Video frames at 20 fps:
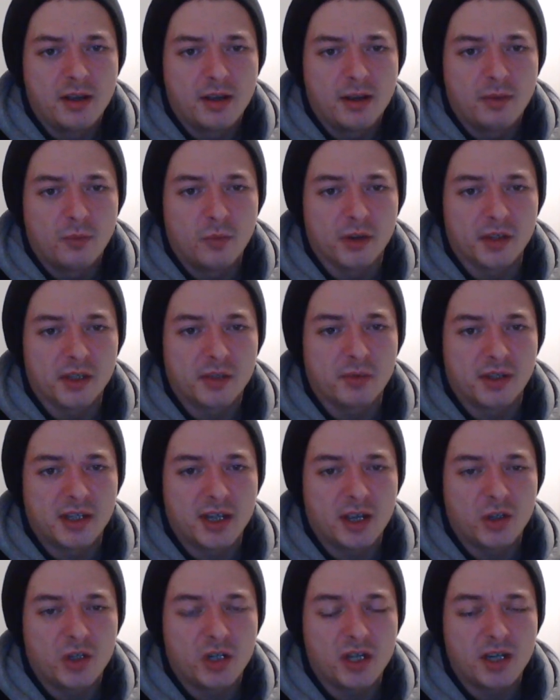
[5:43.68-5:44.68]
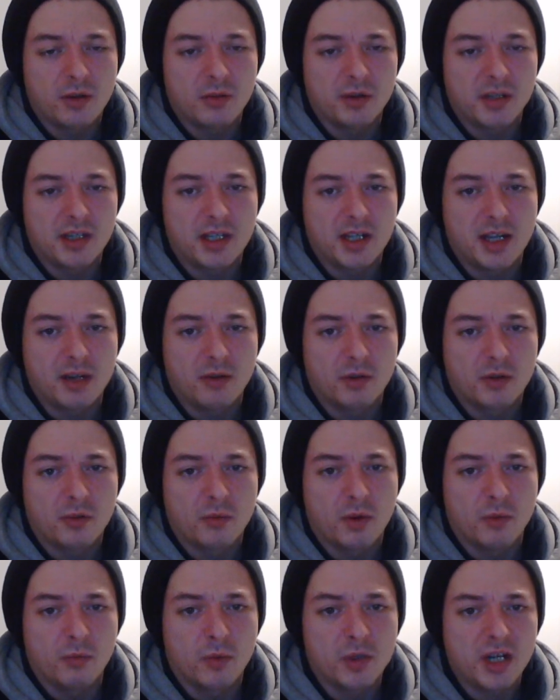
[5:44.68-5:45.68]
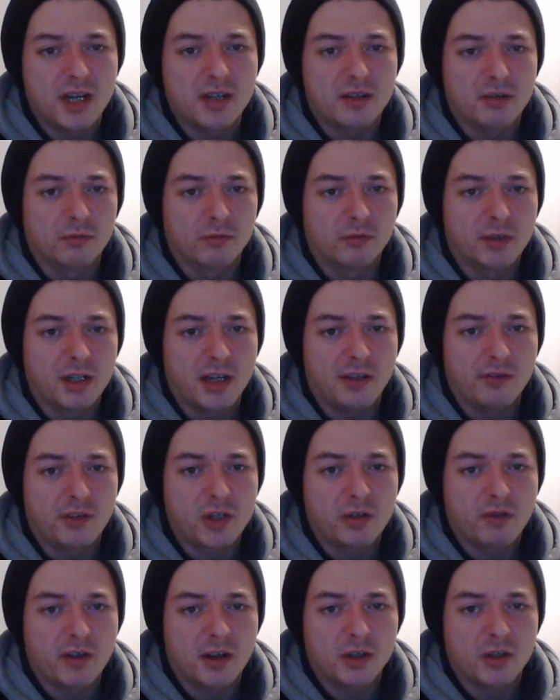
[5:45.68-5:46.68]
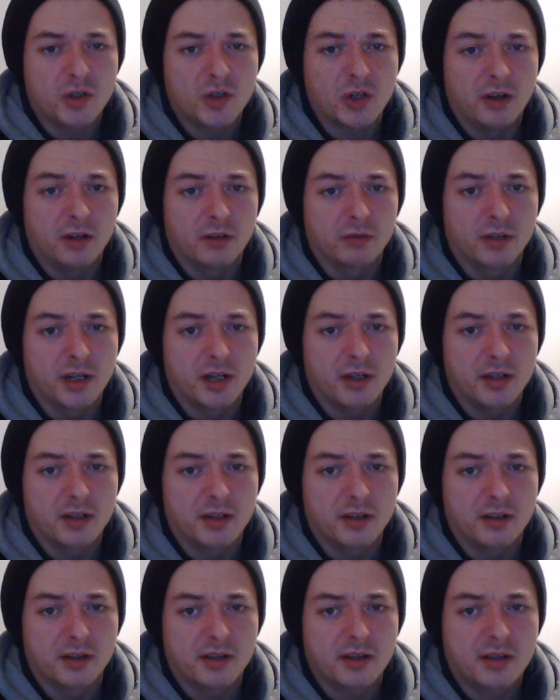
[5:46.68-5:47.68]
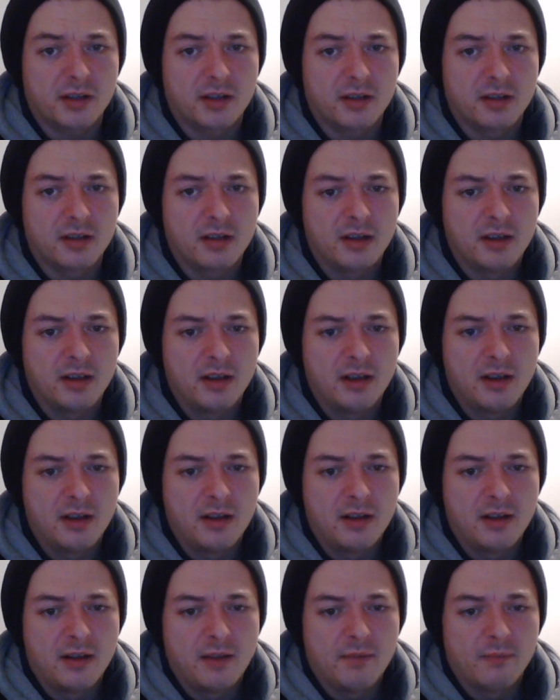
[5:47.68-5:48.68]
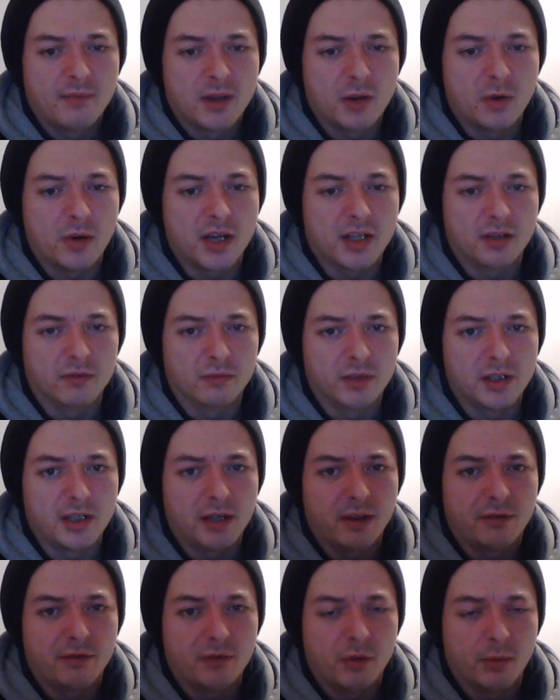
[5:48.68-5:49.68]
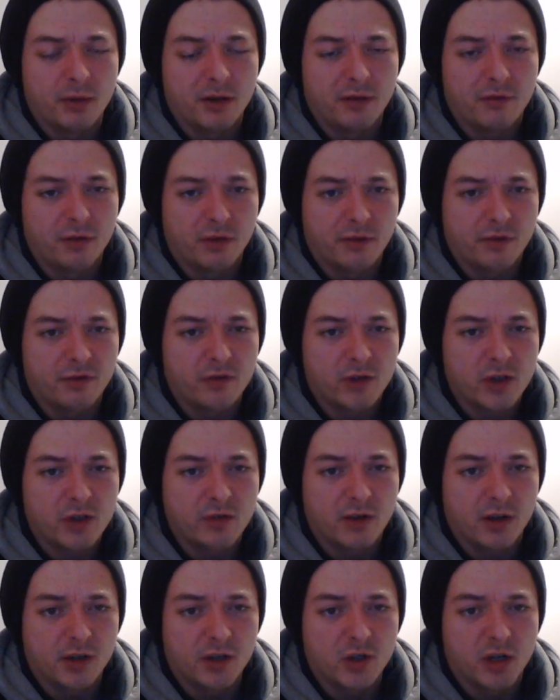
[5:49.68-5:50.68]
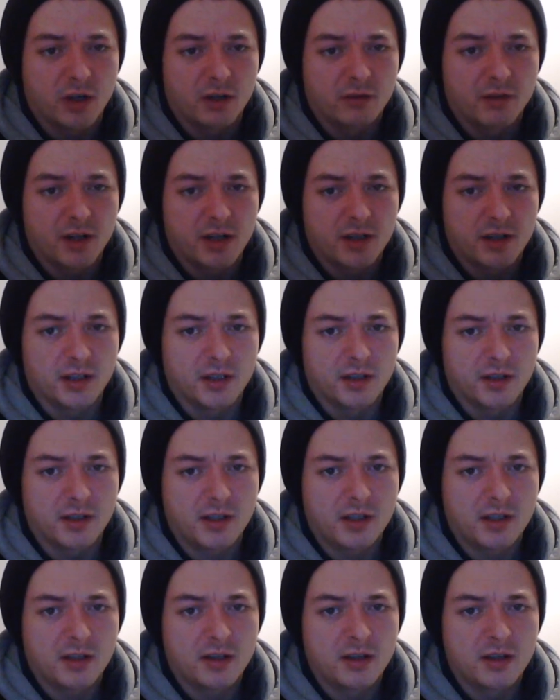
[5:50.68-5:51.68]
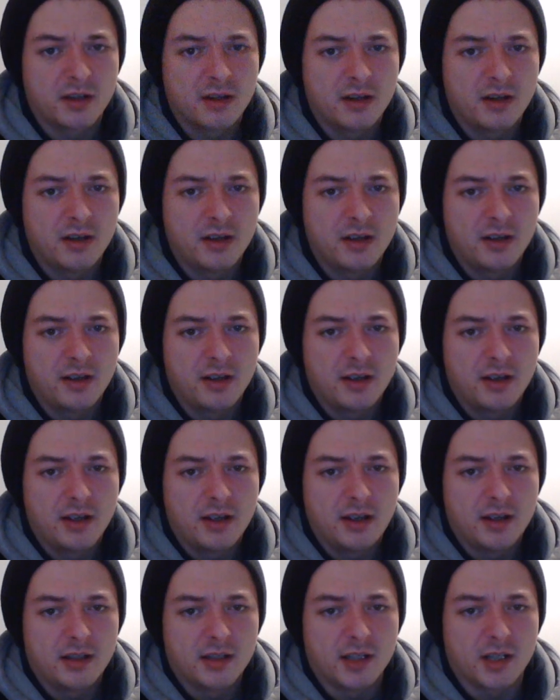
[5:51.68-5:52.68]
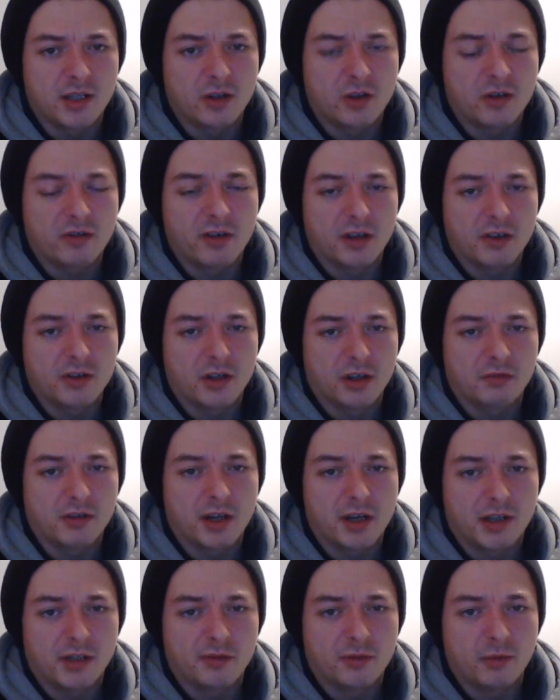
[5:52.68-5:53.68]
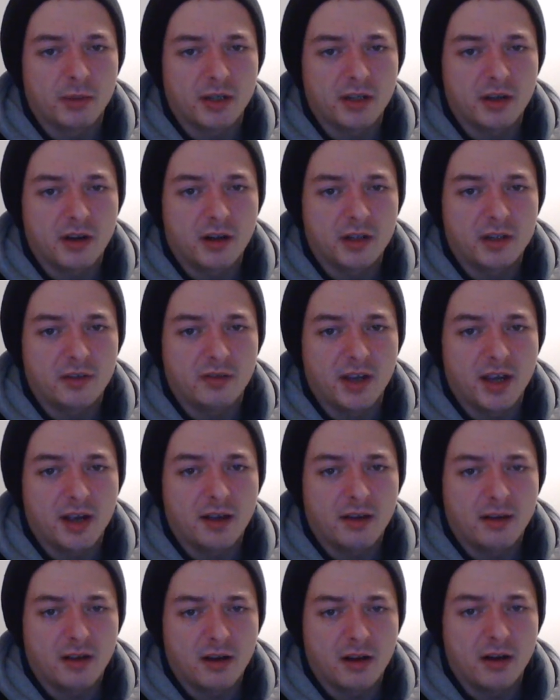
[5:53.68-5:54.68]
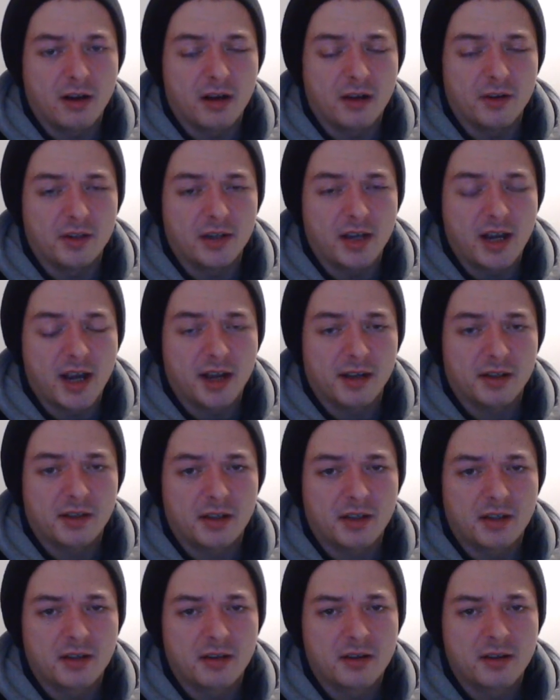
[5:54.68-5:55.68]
once we set G equals C equals to 1, which isn't really the Schwarzschild radius, or isn't really the formula for the Schwarzschild radius. Since the Schwarzschild radius formula is R to the R under S